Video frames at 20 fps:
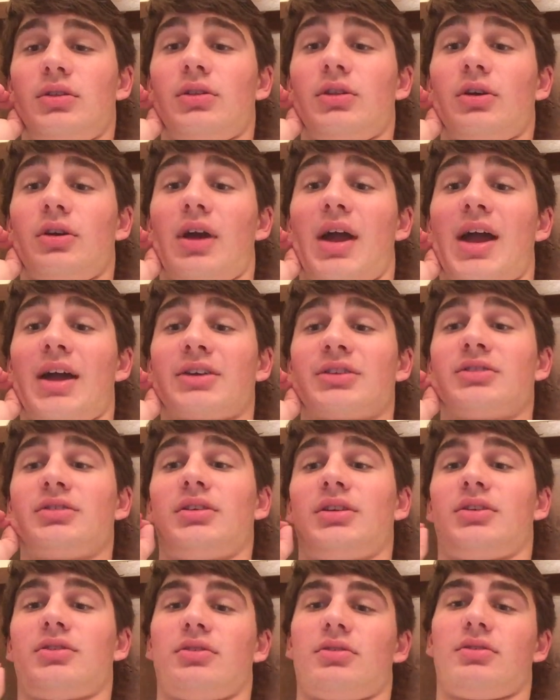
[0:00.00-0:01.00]
they're
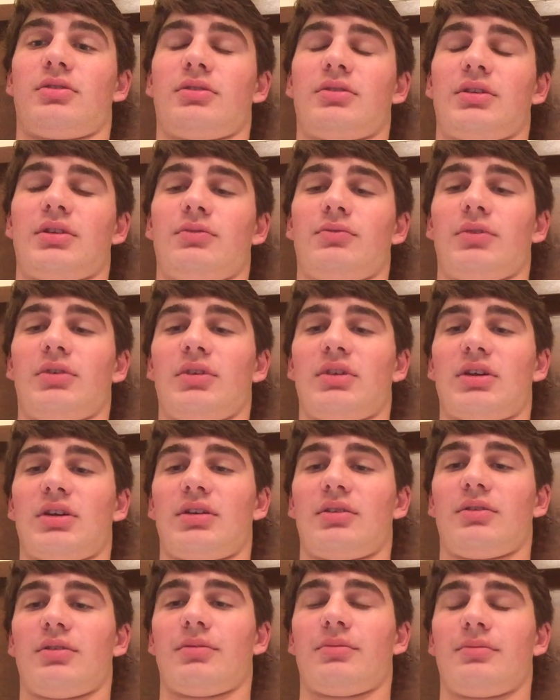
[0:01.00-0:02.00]
actually called, in real
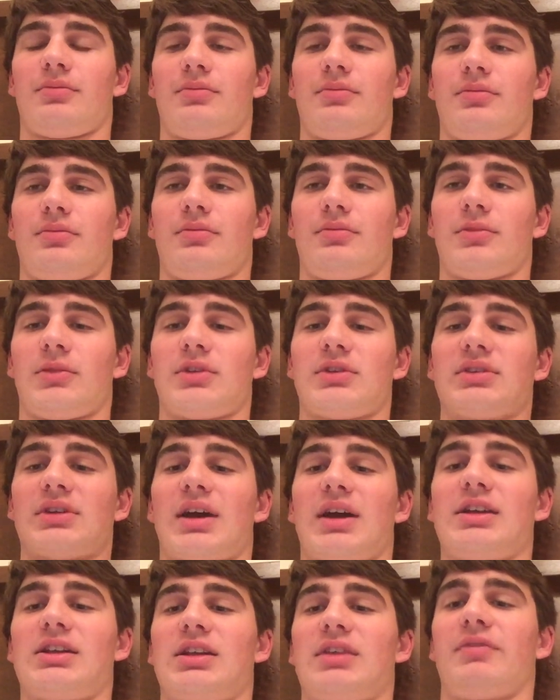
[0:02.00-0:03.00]
life, or the
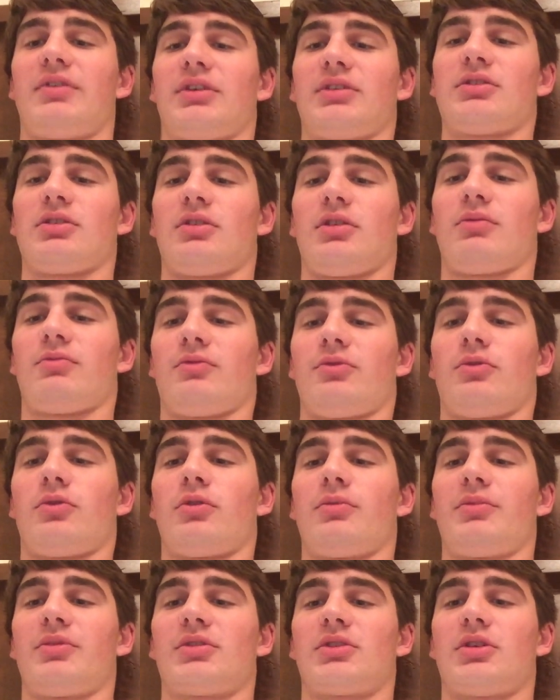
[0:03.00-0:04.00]
scientific term for
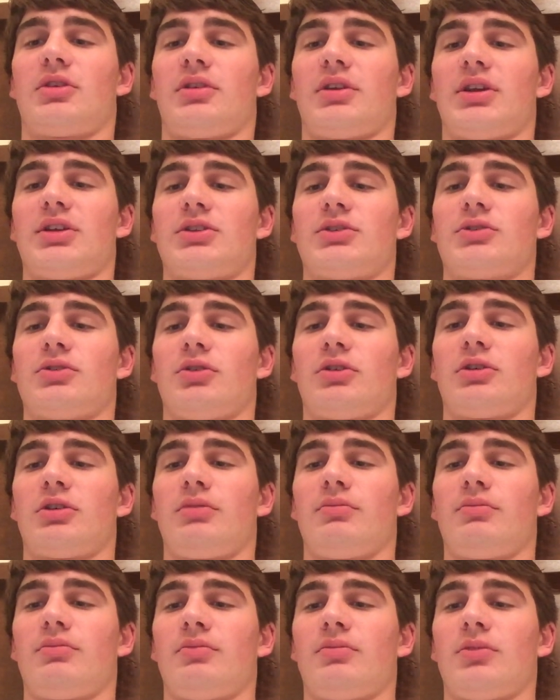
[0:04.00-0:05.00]
them is called a
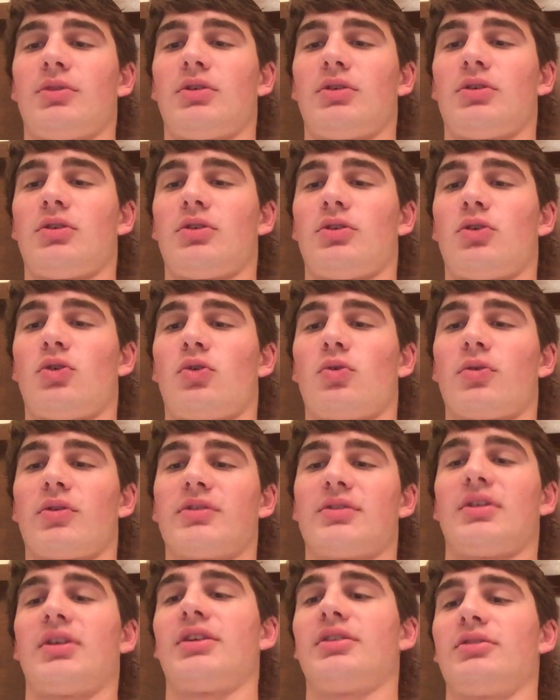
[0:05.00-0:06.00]

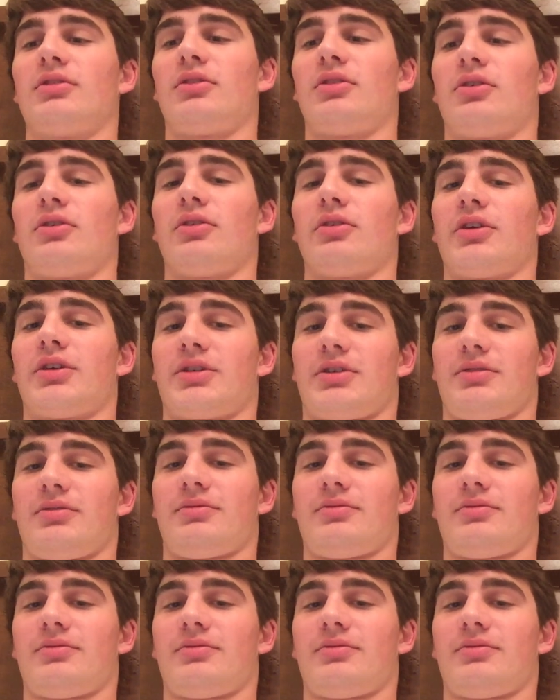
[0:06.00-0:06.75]
circumhorizontal arc.